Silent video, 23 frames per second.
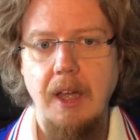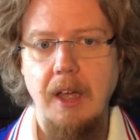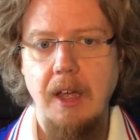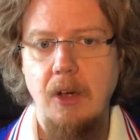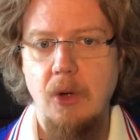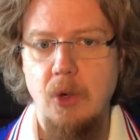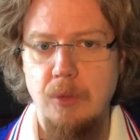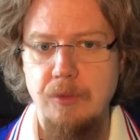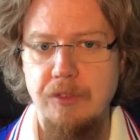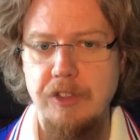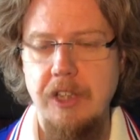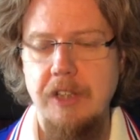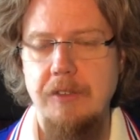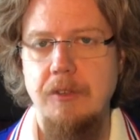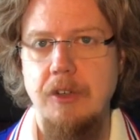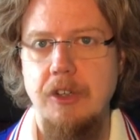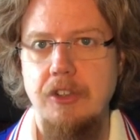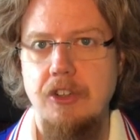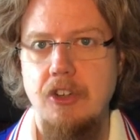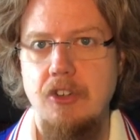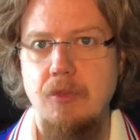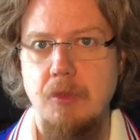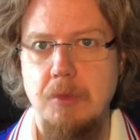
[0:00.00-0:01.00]
home field
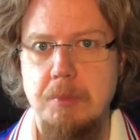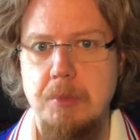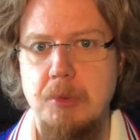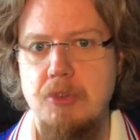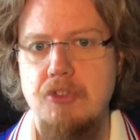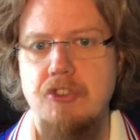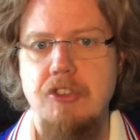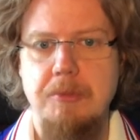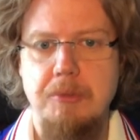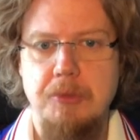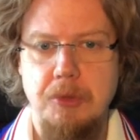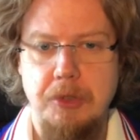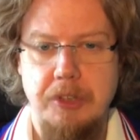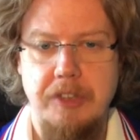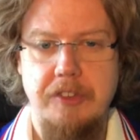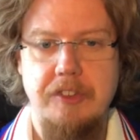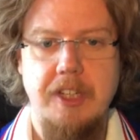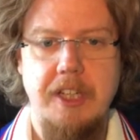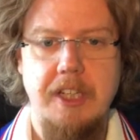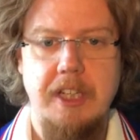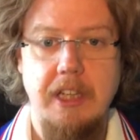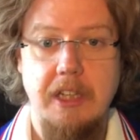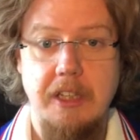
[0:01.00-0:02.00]
advantage would push them to the
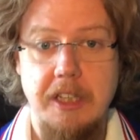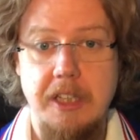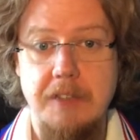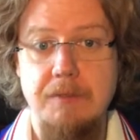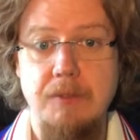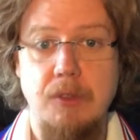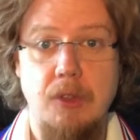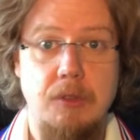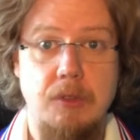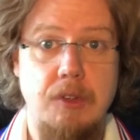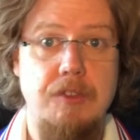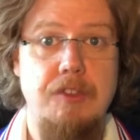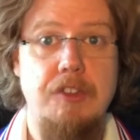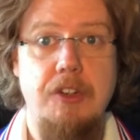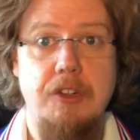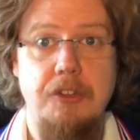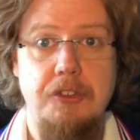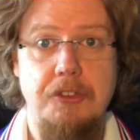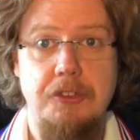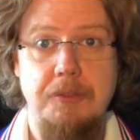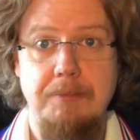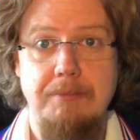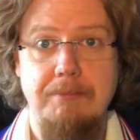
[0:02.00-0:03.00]
title even over
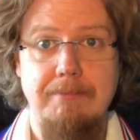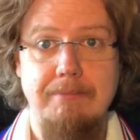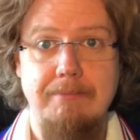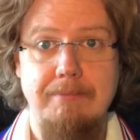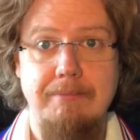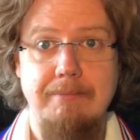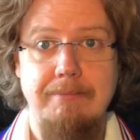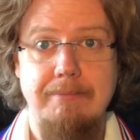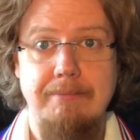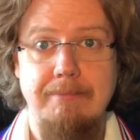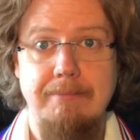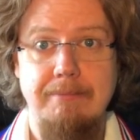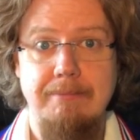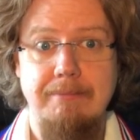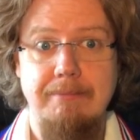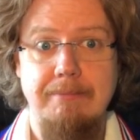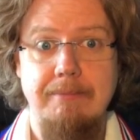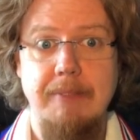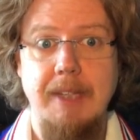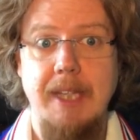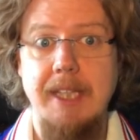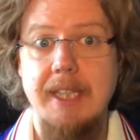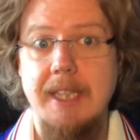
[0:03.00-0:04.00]
France.
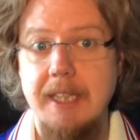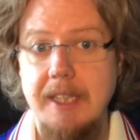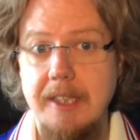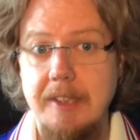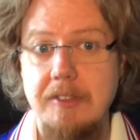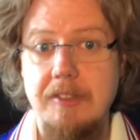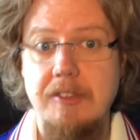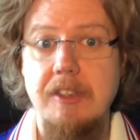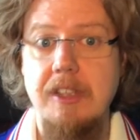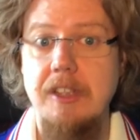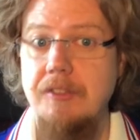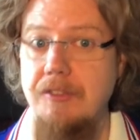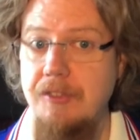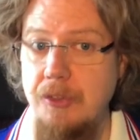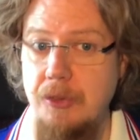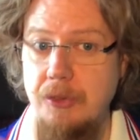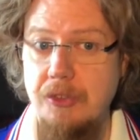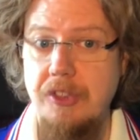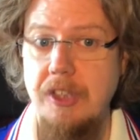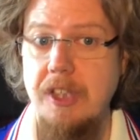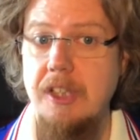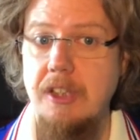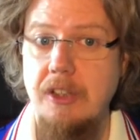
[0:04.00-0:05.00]
At least if you
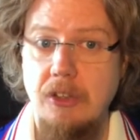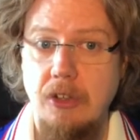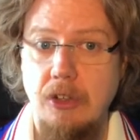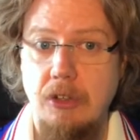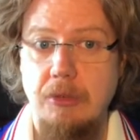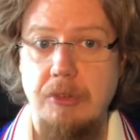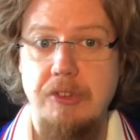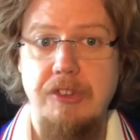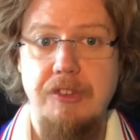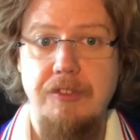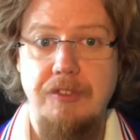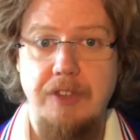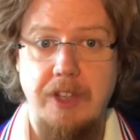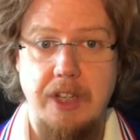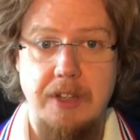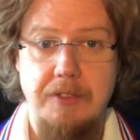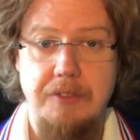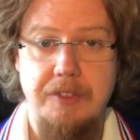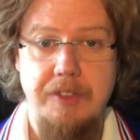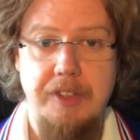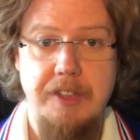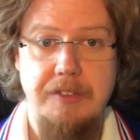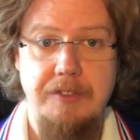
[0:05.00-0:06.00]
say that always the
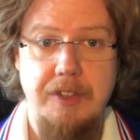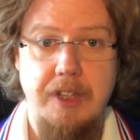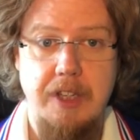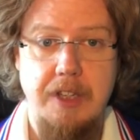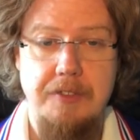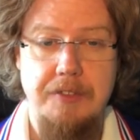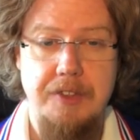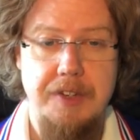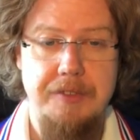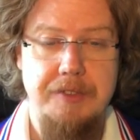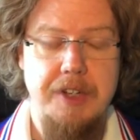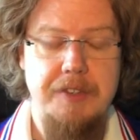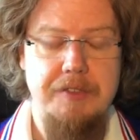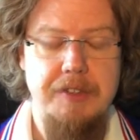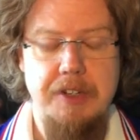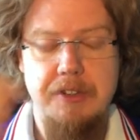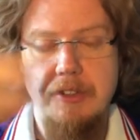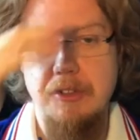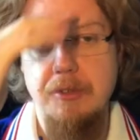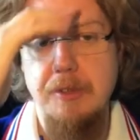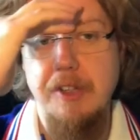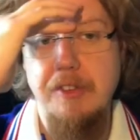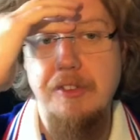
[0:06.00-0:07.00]
favorite, the favorite, the
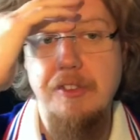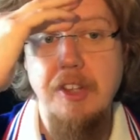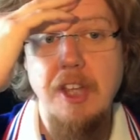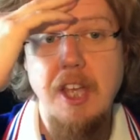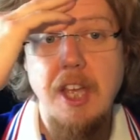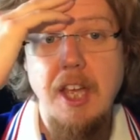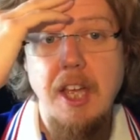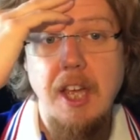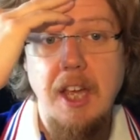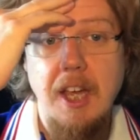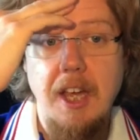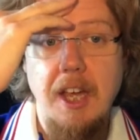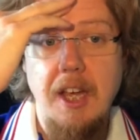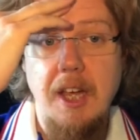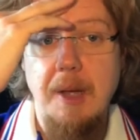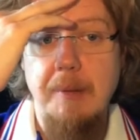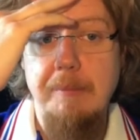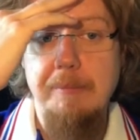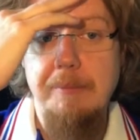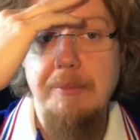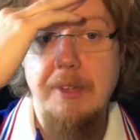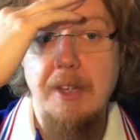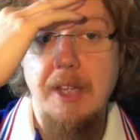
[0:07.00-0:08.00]
favorite wins.
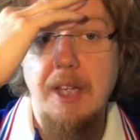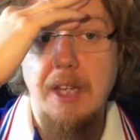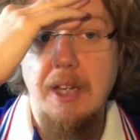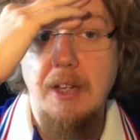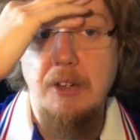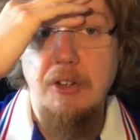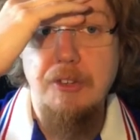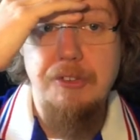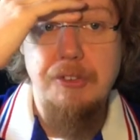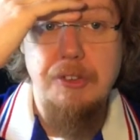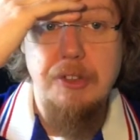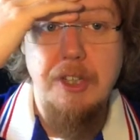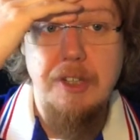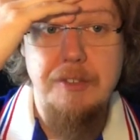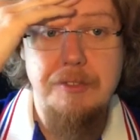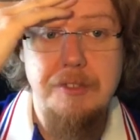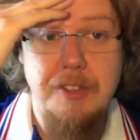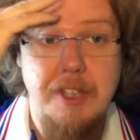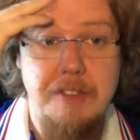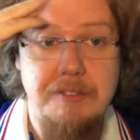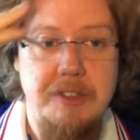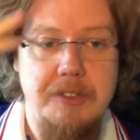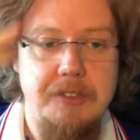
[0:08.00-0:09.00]
Um, I also have
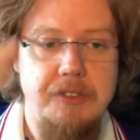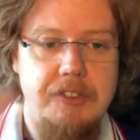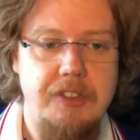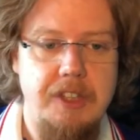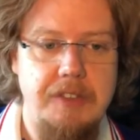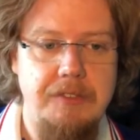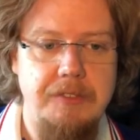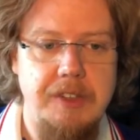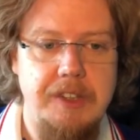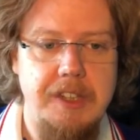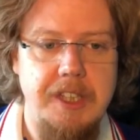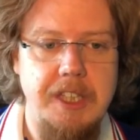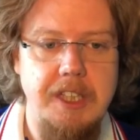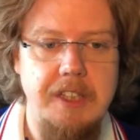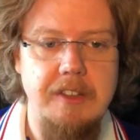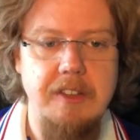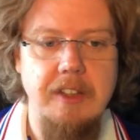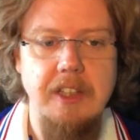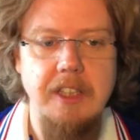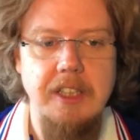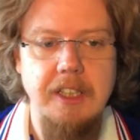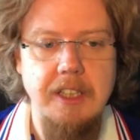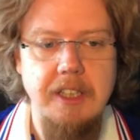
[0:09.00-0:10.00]
to, have to say with
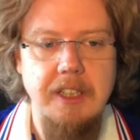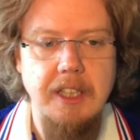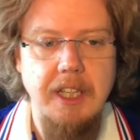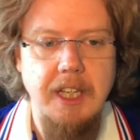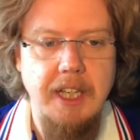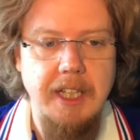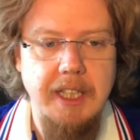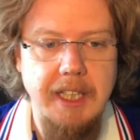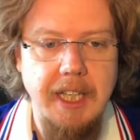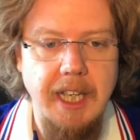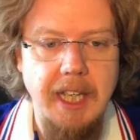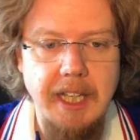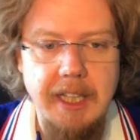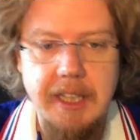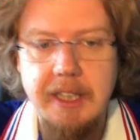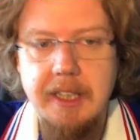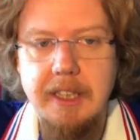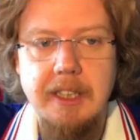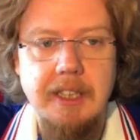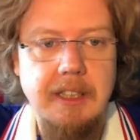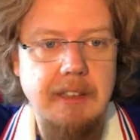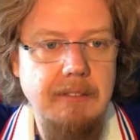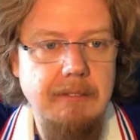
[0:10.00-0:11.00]
Italy,
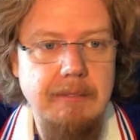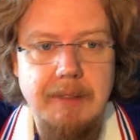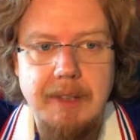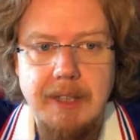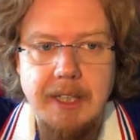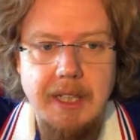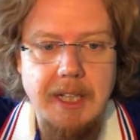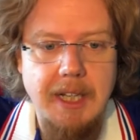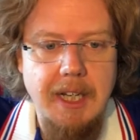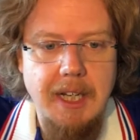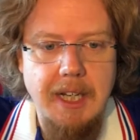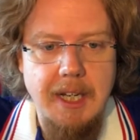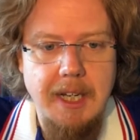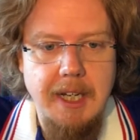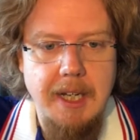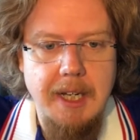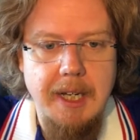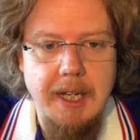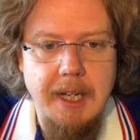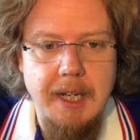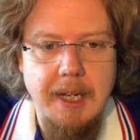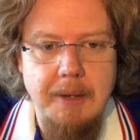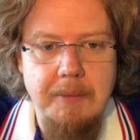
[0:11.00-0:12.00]
again,
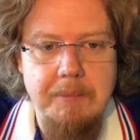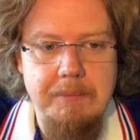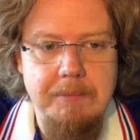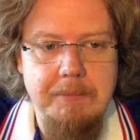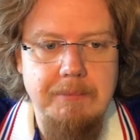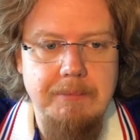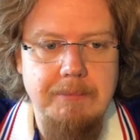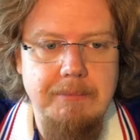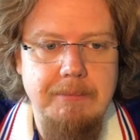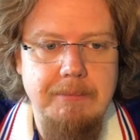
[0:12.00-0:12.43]
um,